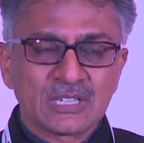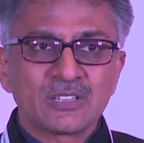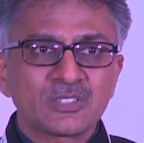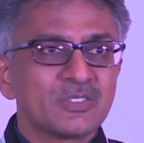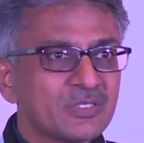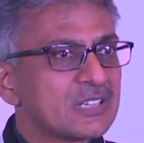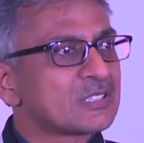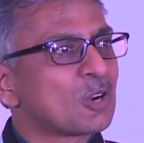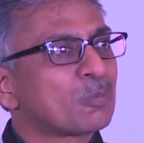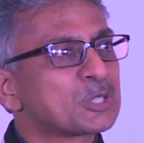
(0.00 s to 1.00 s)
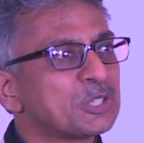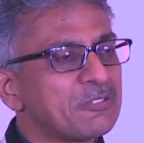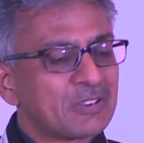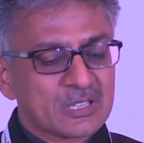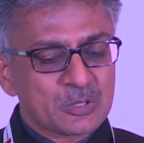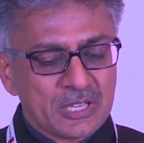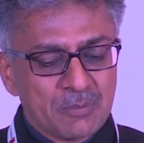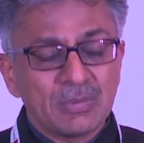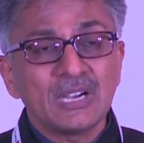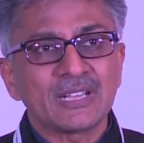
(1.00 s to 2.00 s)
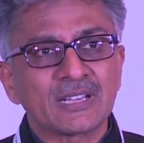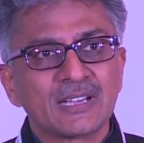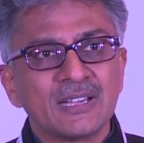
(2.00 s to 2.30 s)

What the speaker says: So there is an opportunity for us to keep building.